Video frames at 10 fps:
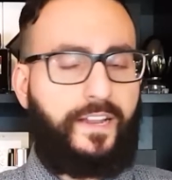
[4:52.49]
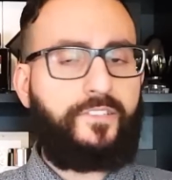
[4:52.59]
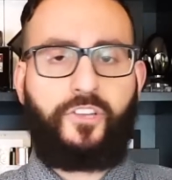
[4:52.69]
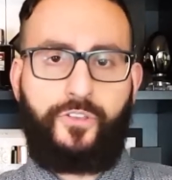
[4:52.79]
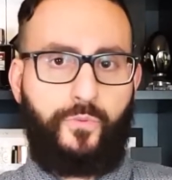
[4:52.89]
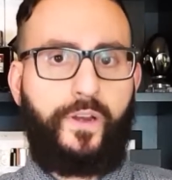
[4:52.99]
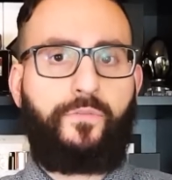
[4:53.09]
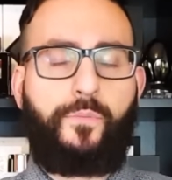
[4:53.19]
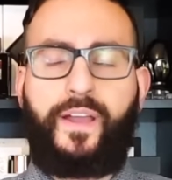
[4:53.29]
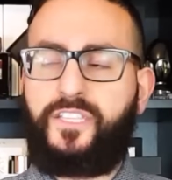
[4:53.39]
and I'll tell you what
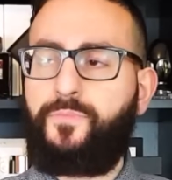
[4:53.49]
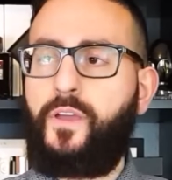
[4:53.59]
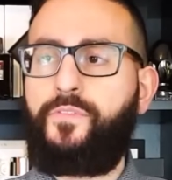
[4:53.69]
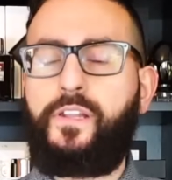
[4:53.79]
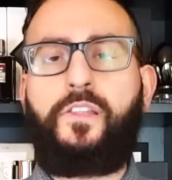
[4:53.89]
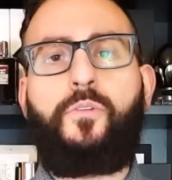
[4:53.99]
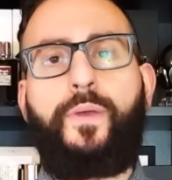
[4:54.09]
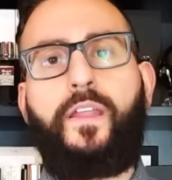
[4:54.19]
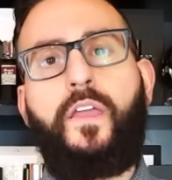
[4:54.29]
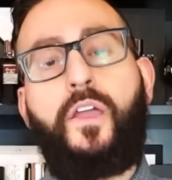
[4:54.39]
it reminds me of in a little
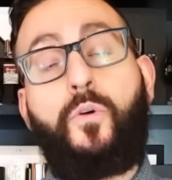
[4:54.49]
bit.